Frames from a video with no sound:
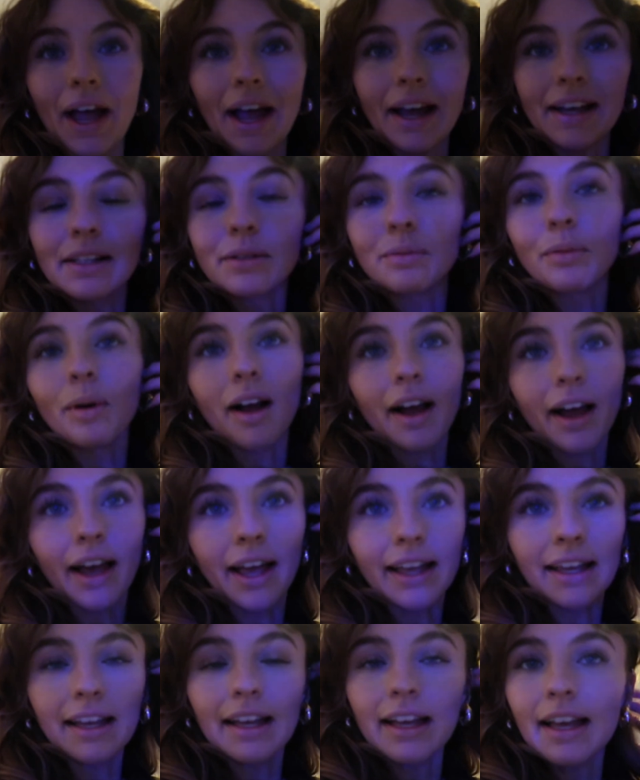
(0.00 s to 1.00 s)
that is
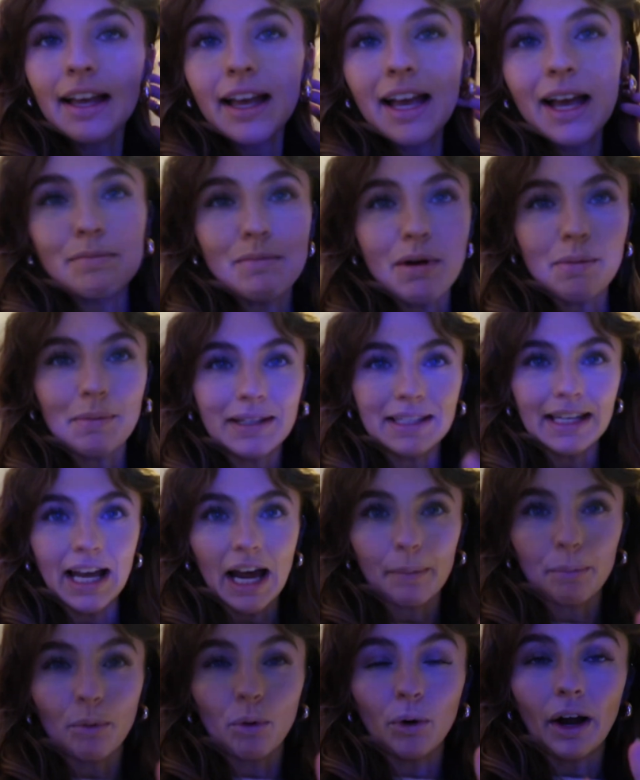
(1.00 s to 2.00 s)
why Mum and
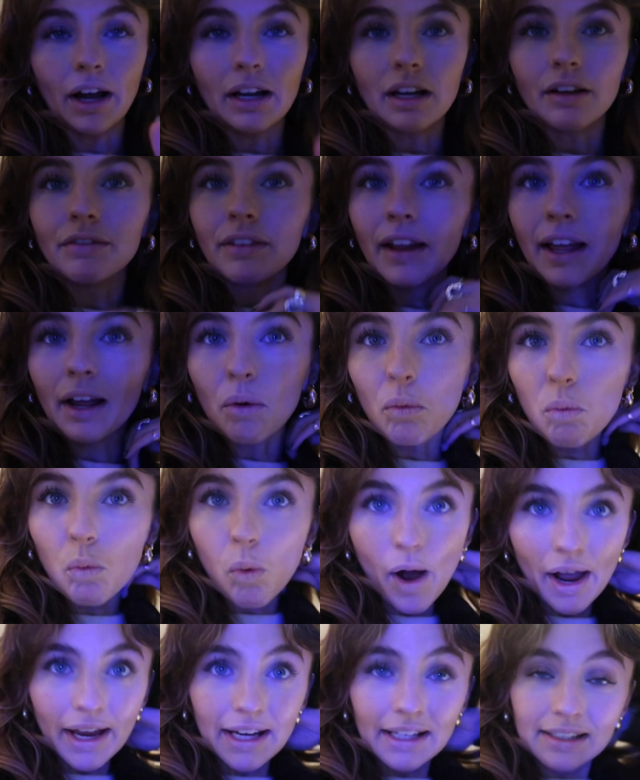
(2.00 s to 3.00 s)
Dad bought kind of like
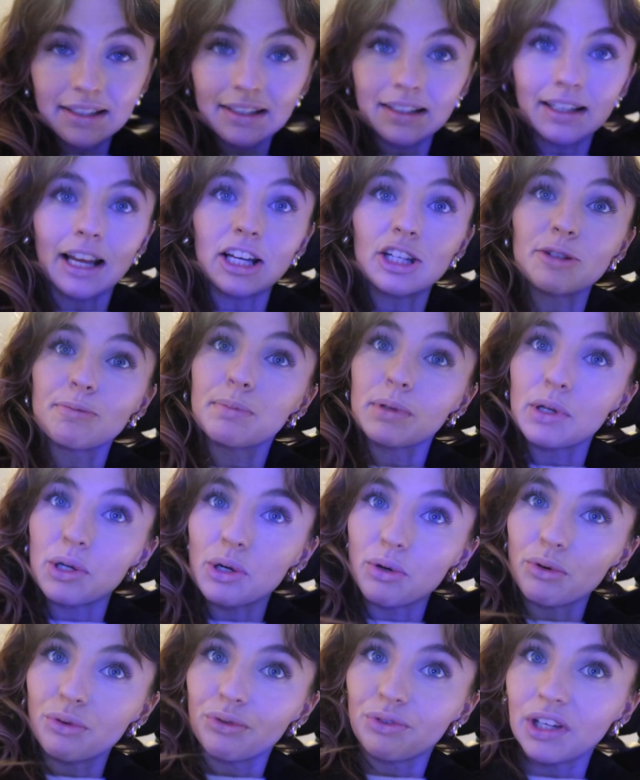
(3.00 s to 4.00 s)
white slash
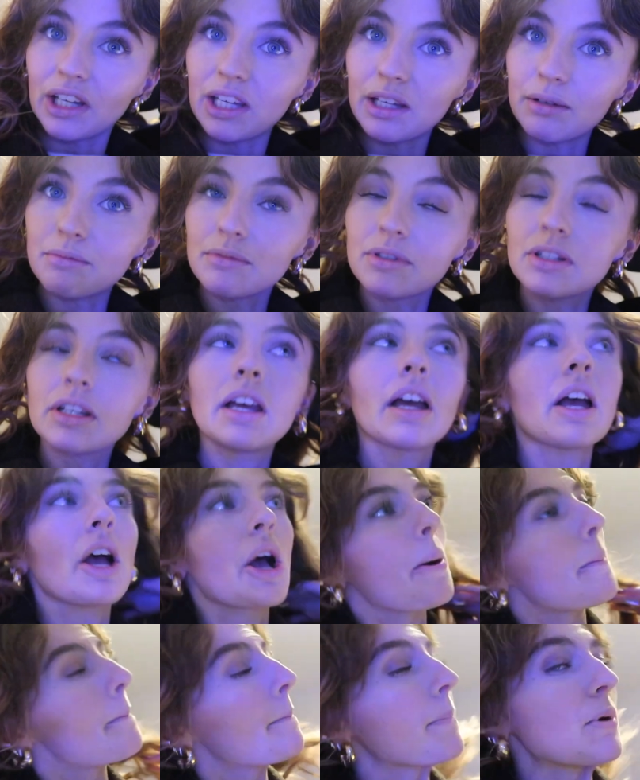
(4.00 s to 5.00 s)
blue themed
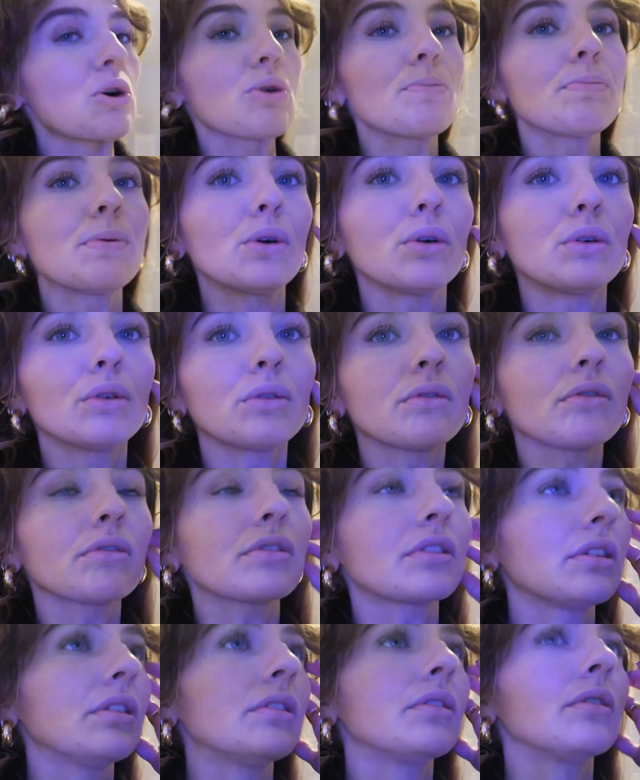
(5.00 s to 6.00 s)

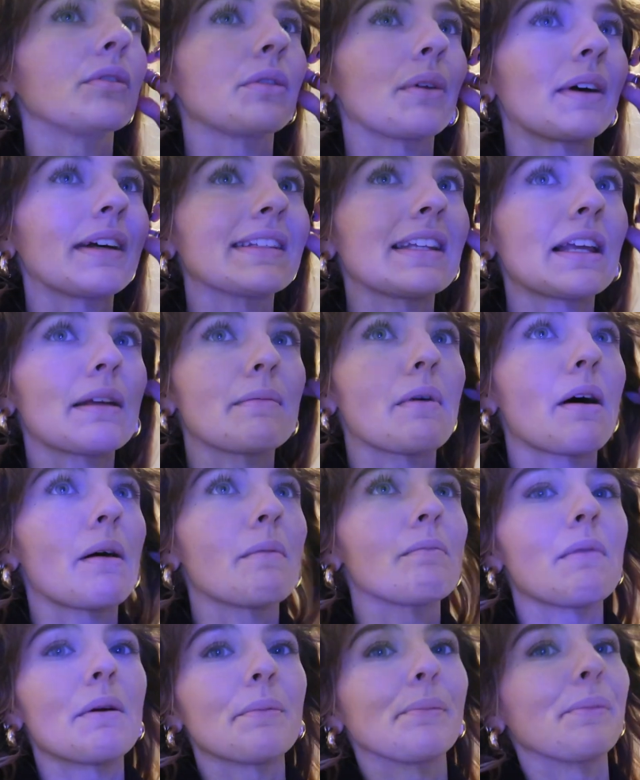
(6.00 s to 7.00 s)
baubles. Although I say
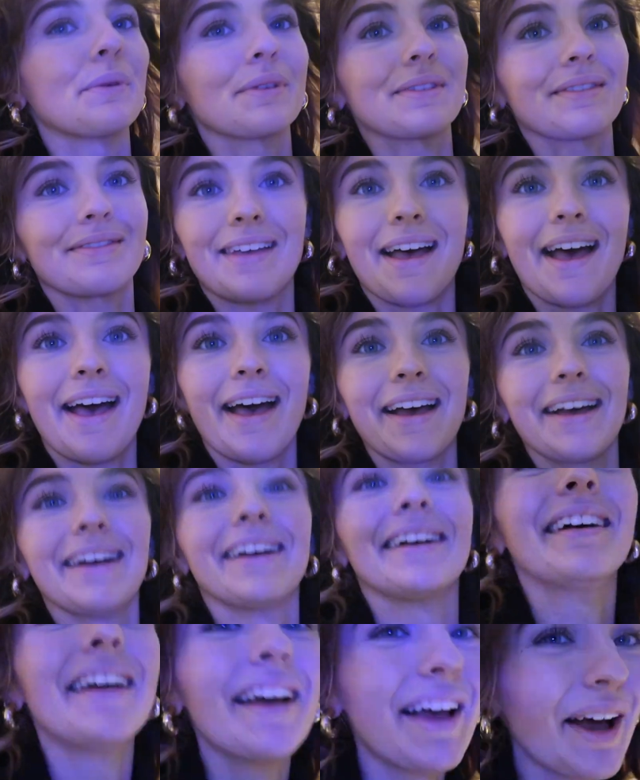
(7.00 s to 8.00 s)
Mum wasn't there.
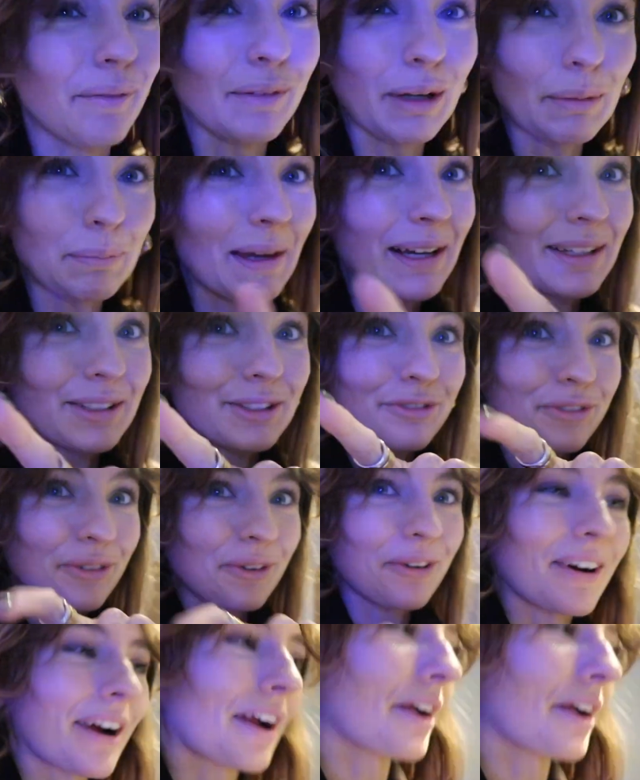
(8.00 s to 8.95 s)
We picked it for